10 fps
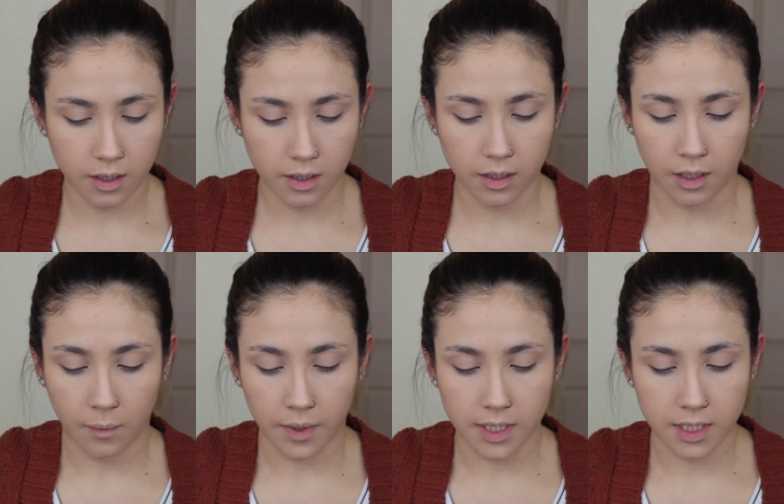and the
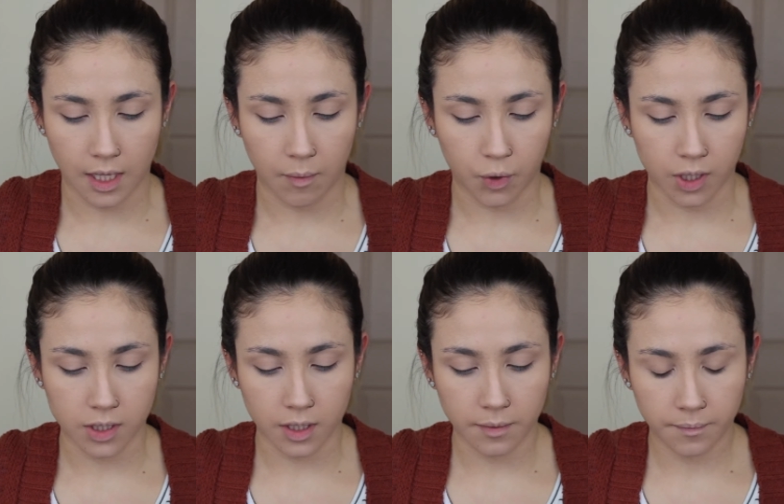NYC
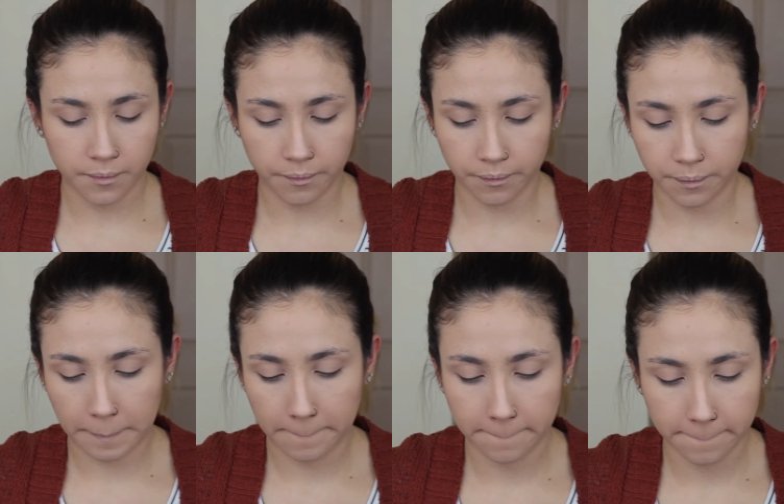bronzer
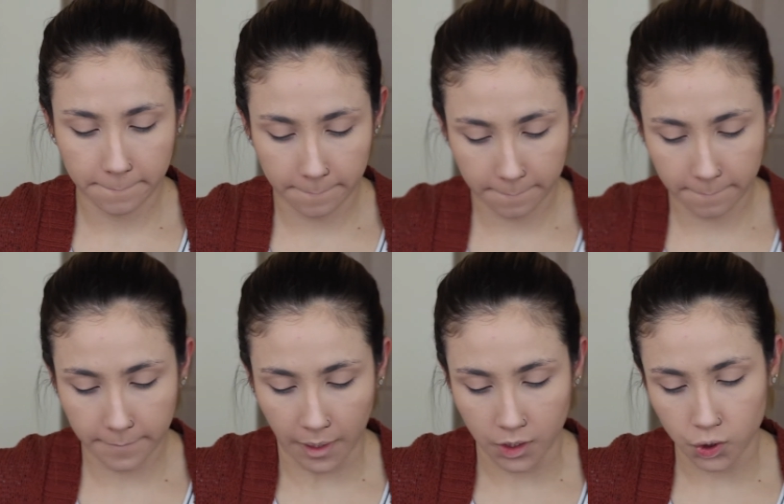
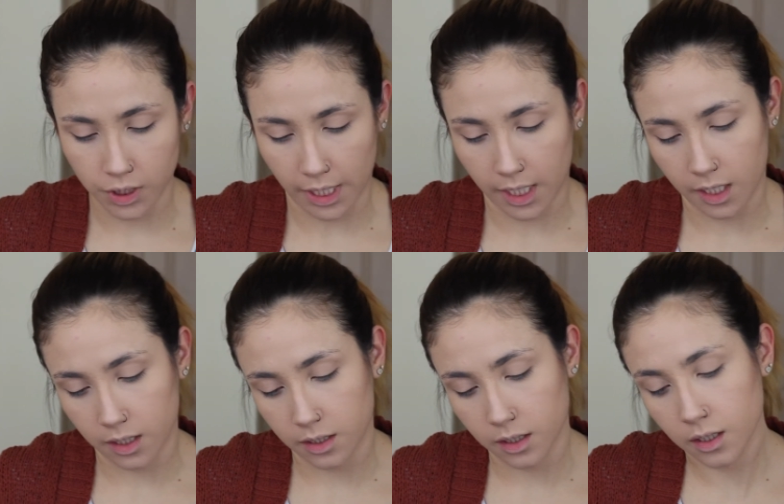in the
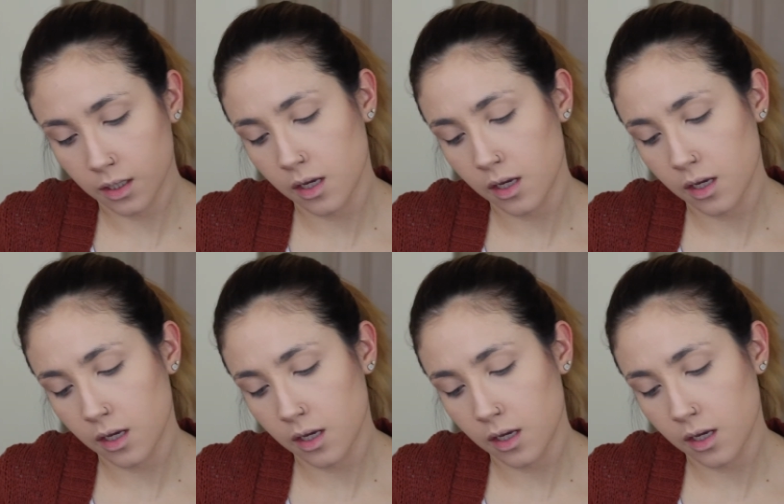shade